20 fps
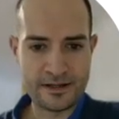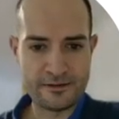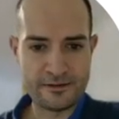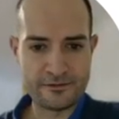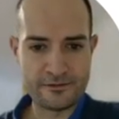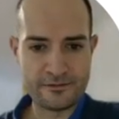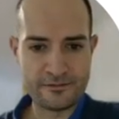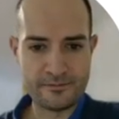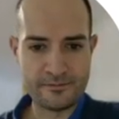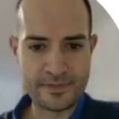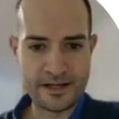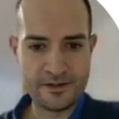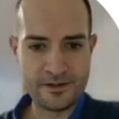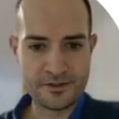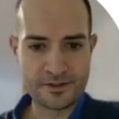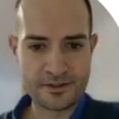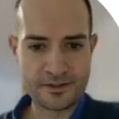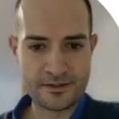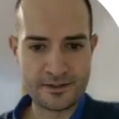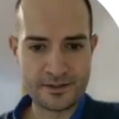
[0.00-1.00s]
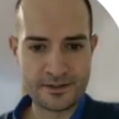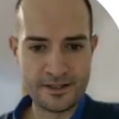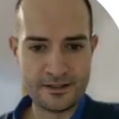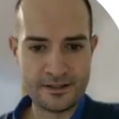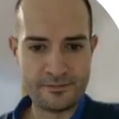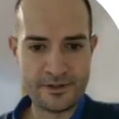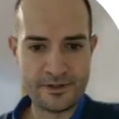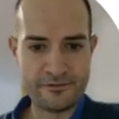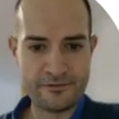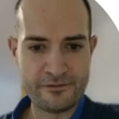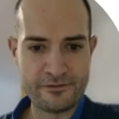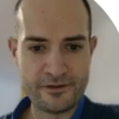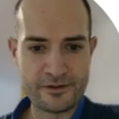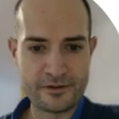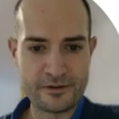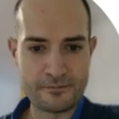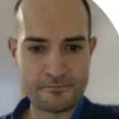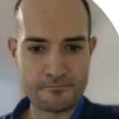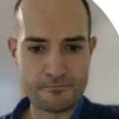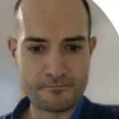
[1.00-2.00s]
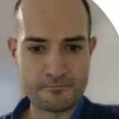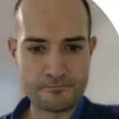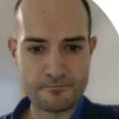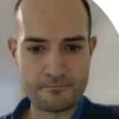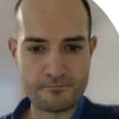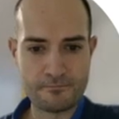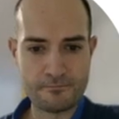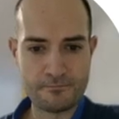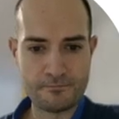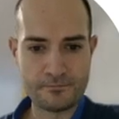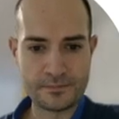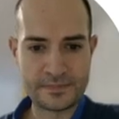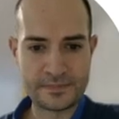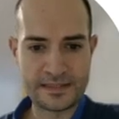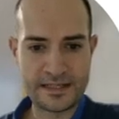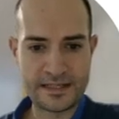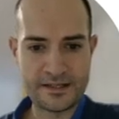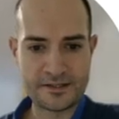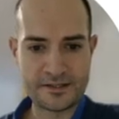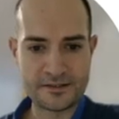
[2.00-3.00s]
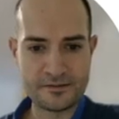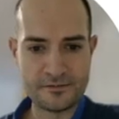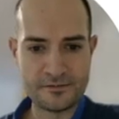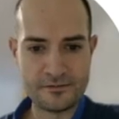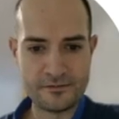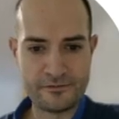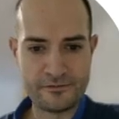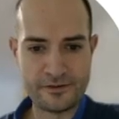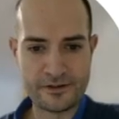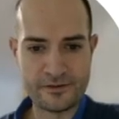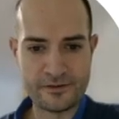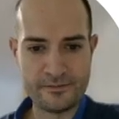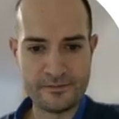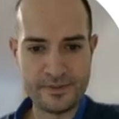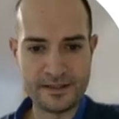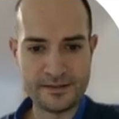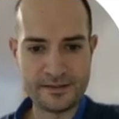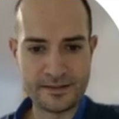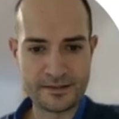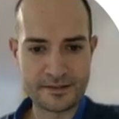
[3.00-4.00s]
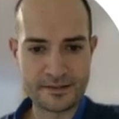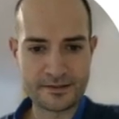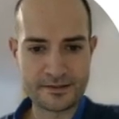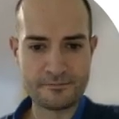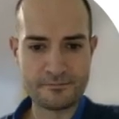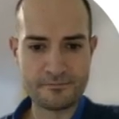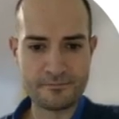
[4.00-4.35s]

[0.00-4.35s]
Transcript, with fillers: have minus 0.4 times 4 meters